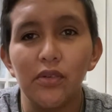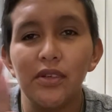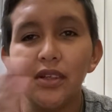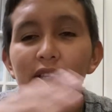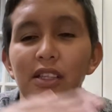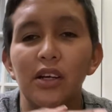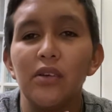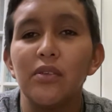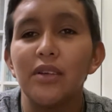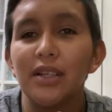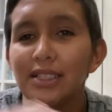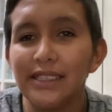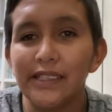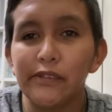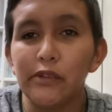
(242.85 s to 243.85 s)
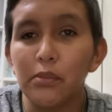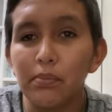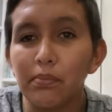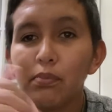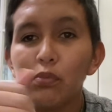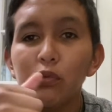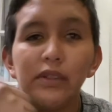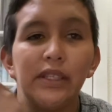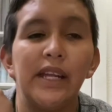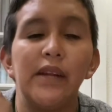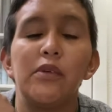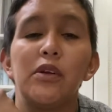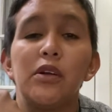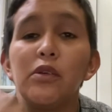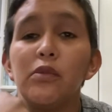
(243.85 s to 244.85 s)
because we
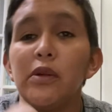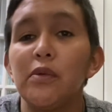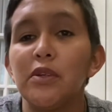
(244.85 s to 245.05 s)
were